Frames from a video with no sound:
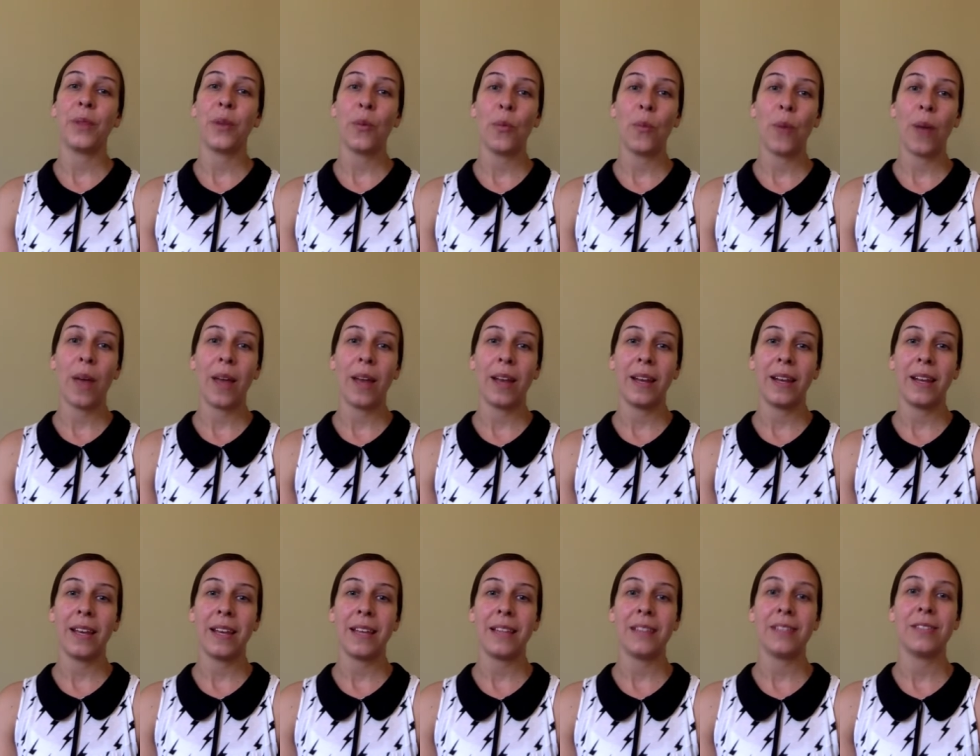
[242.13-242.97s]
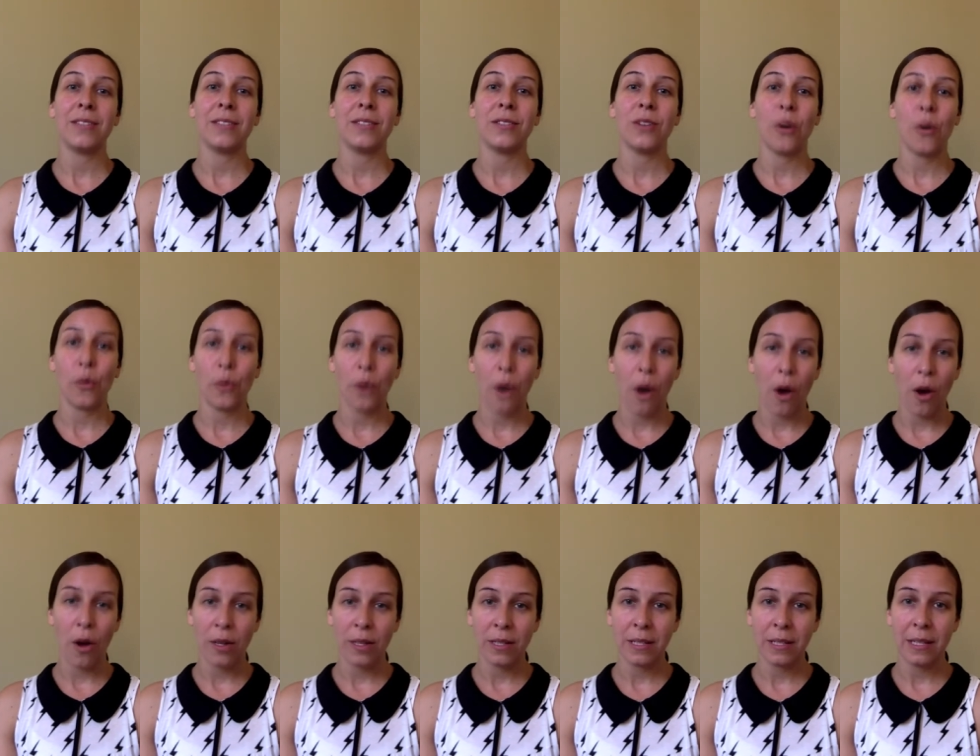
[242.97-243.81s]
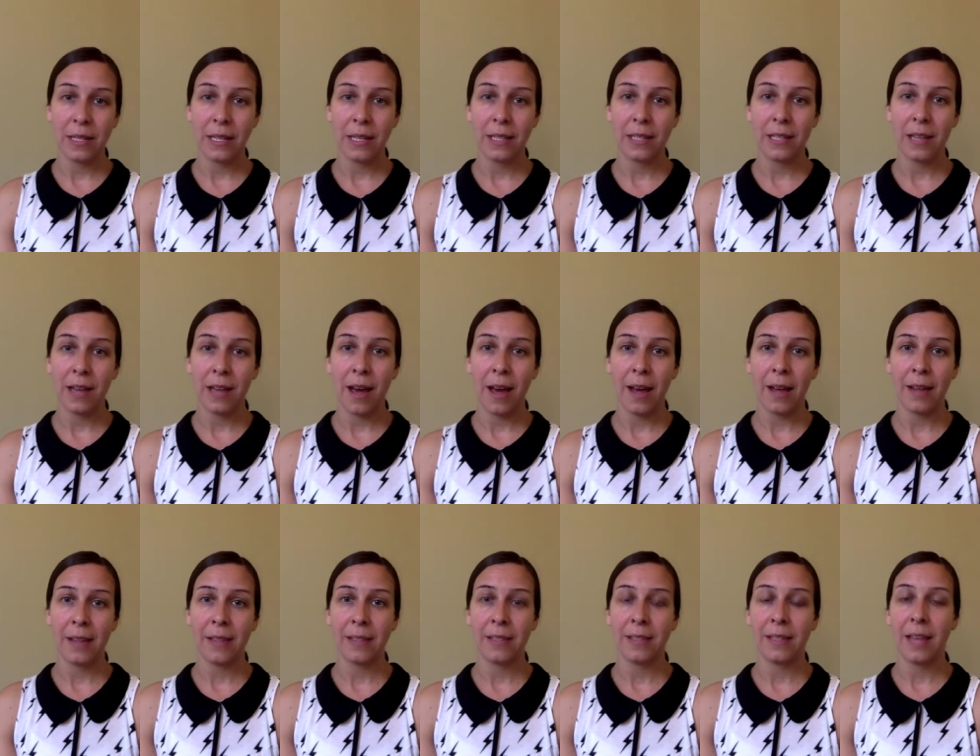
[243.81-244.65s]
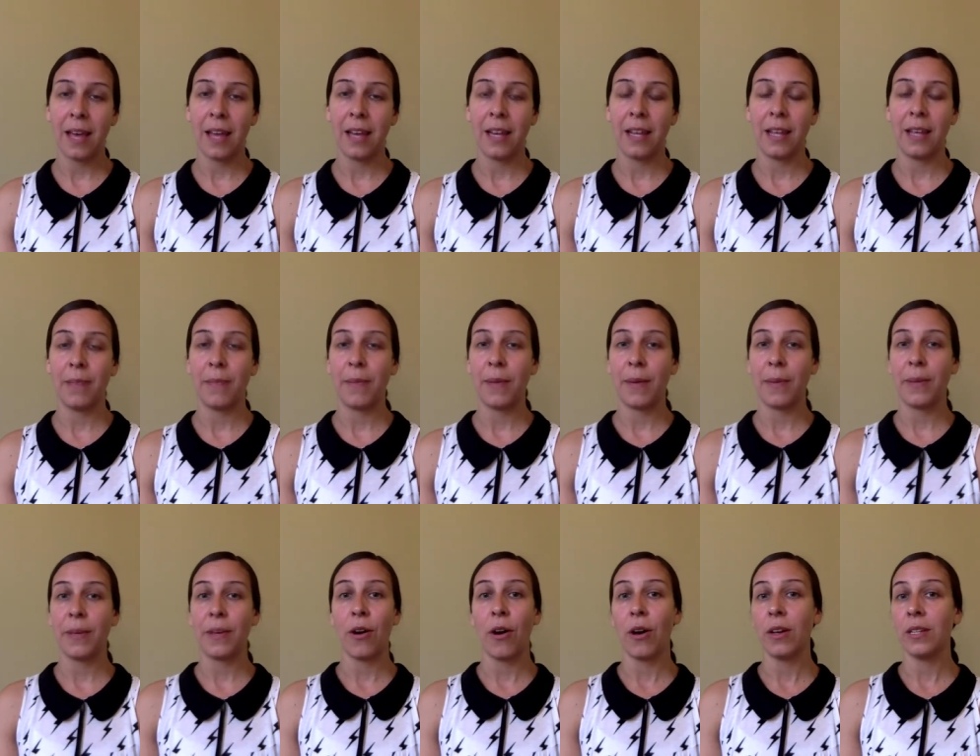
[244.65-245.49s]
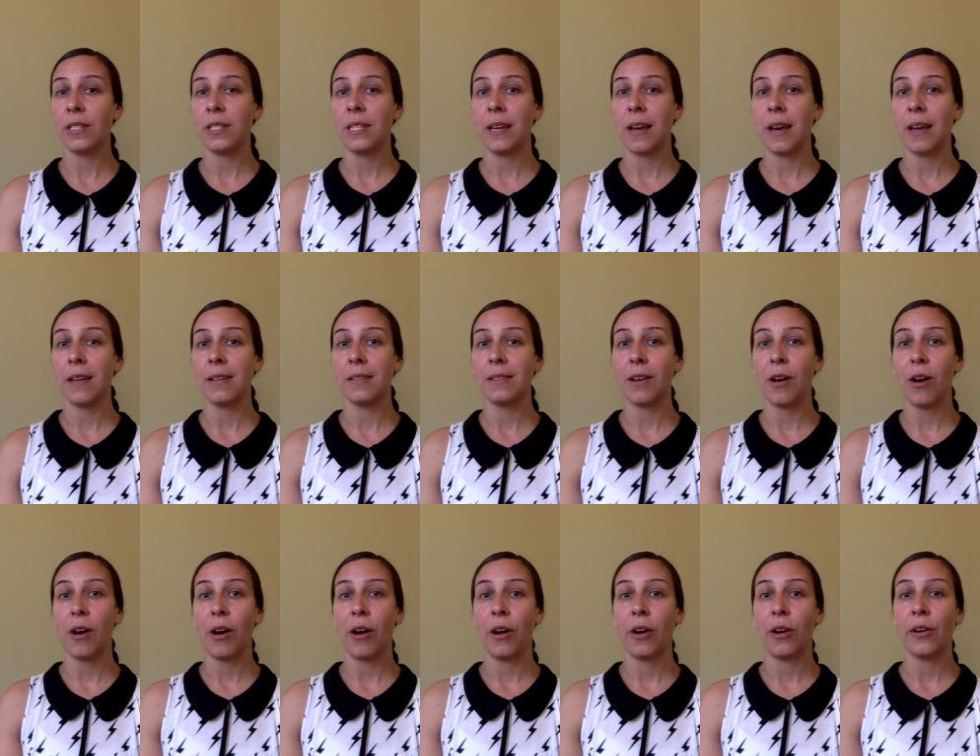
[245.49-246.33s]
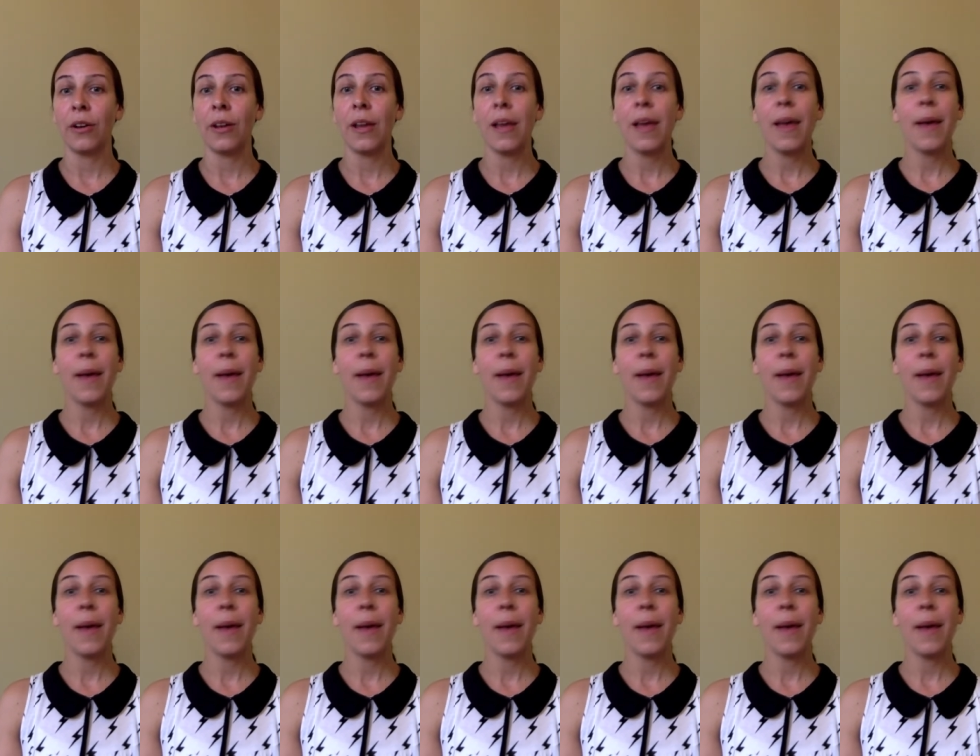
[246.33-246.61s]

when it's so costly to us that it may be costing us our